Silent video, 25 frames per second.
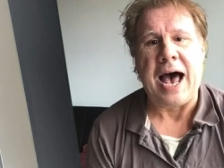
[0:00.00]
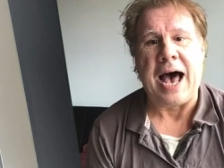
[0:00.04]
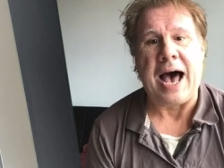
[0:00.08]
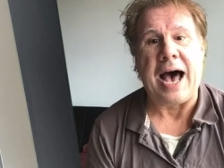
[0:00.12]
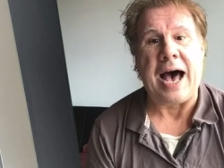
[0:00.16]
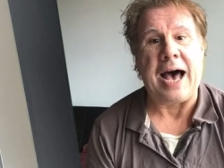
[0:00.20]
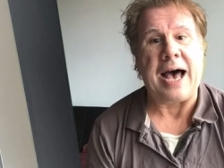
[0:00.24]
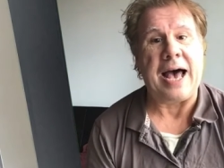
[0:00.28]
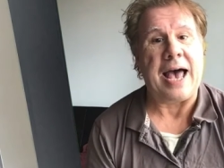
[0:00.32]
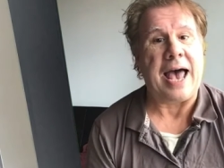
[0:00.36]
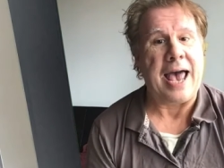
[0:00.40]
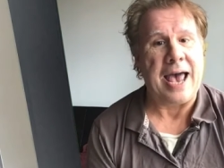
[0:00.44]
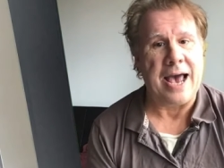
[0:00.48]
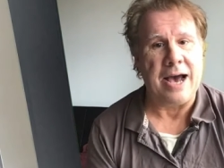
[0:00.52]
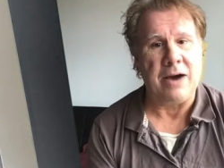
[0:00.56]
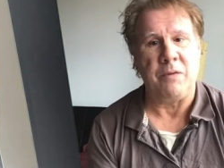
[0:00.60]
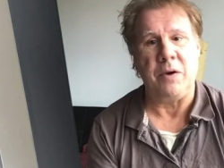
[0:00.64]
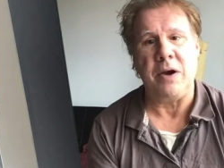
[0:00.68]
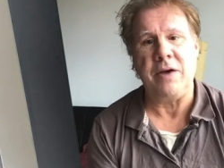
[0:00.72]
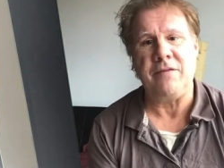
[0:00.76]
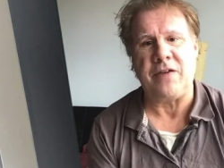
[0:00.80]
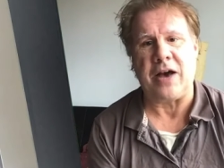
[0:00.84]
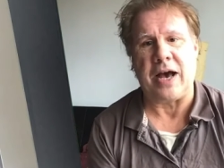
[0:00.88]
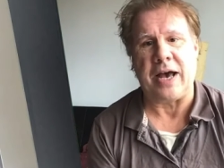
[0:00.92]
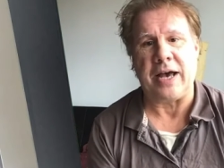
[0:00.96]

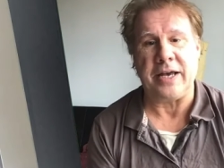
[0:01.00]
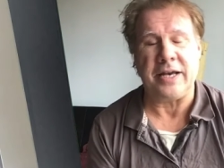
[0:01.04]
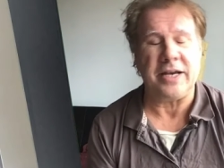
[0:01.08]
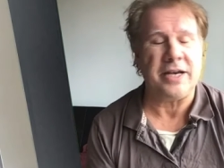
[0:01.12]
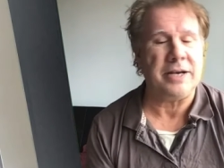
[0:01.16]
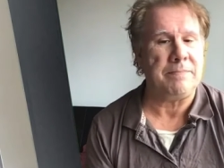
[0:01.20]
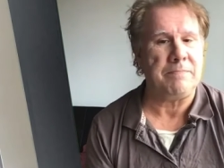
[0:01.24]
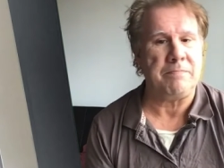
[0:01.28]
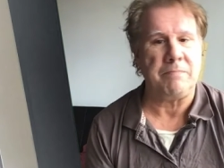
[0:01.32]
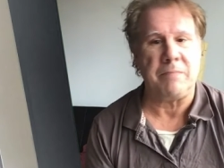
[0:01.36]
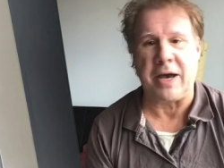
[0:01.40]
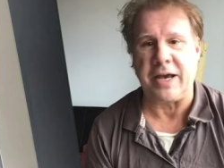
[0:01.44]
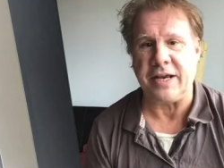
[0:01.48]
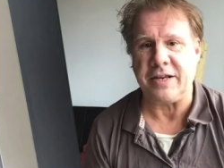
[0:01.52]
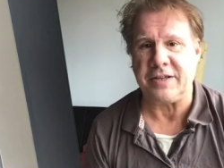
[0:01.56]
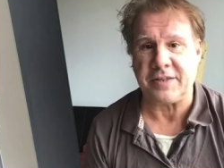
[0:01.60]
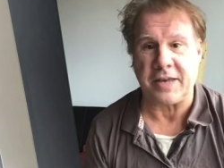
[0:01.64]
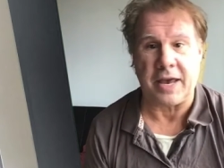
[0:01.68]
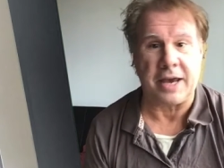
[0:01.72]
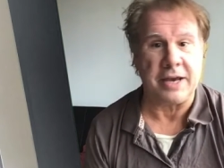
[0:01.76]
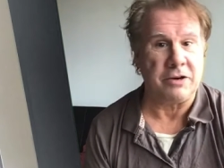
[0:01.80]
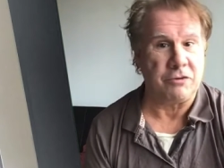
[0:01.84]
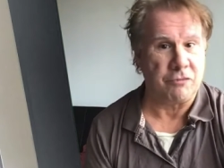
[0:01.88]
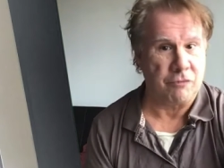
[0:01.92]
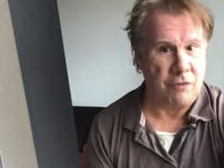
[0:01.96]
However, it
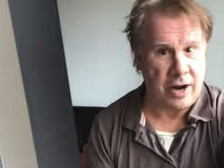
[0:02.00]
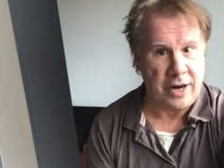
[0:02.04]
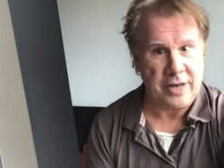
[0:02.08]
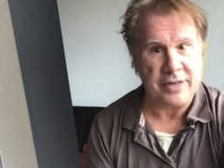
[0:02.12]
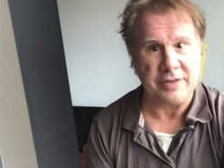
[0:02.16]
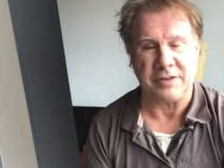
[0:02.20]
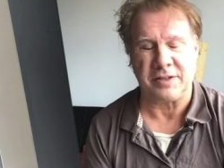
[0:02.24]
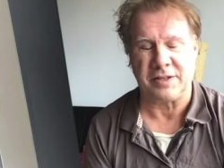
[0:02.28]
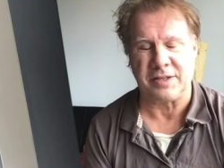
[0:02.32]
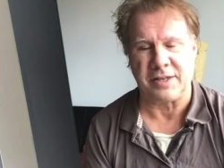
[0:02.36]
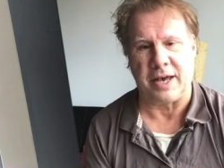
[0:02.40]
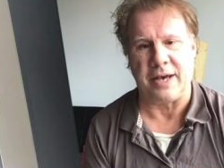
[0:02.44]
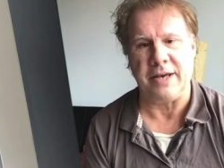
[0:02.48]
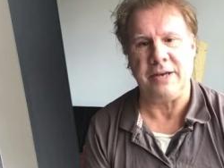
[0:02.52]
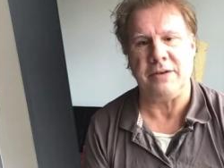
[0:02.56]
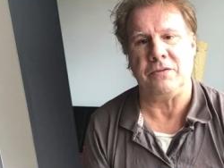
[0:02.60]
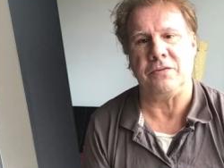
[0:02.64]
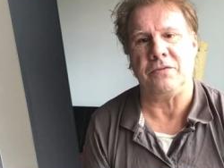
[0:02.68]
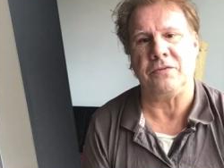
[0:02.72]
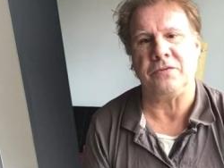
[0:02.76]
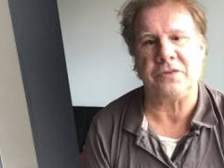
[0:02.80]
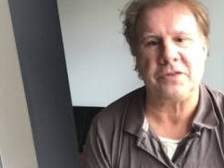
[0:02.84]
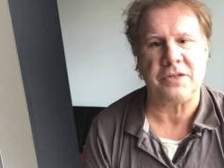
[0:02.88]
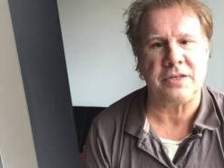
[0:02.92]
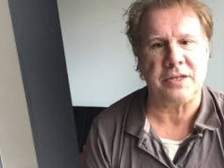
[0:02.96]
makes a great
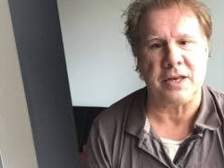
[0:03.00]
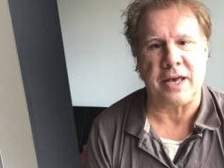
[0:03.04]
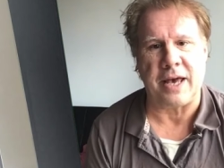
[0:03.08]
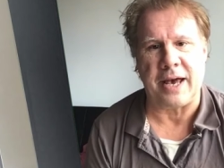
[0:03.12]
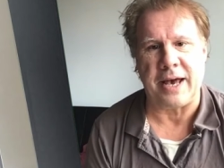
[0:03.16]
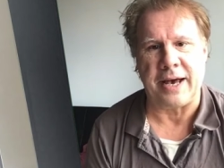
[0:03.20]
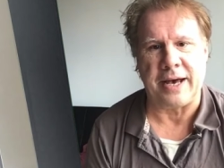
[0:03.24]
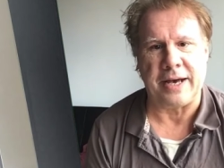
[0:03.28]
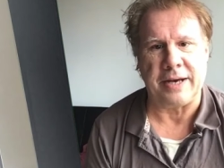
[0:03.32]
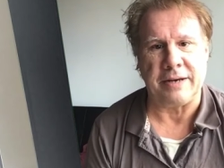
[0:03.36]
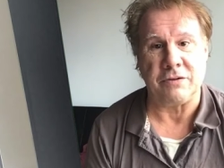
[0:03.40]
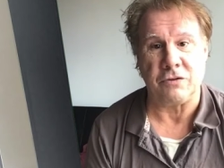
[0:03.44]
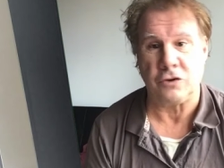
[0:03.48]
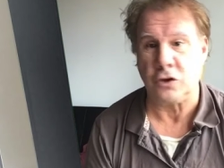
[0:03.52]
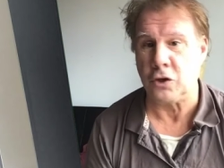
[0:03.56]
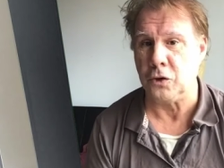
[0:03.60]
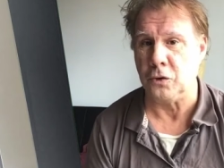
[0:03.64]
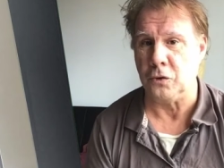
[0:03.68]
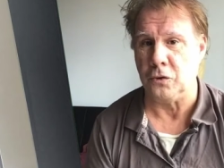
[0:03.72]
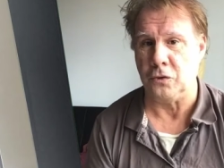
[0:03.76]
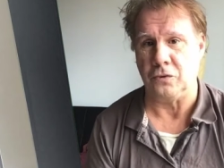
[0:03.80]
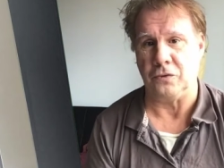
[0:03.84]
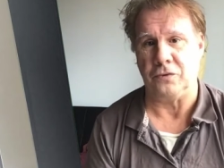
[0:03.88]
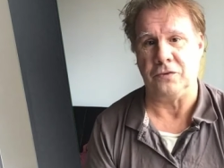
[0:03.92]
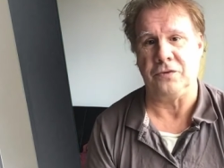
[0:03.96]
sales
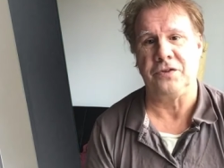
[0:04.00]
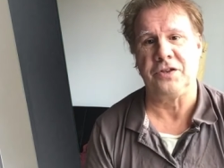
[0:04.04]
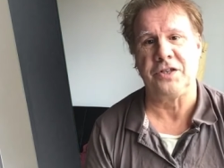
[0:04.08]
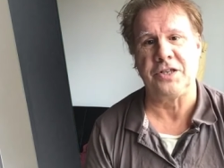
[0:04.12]
tool.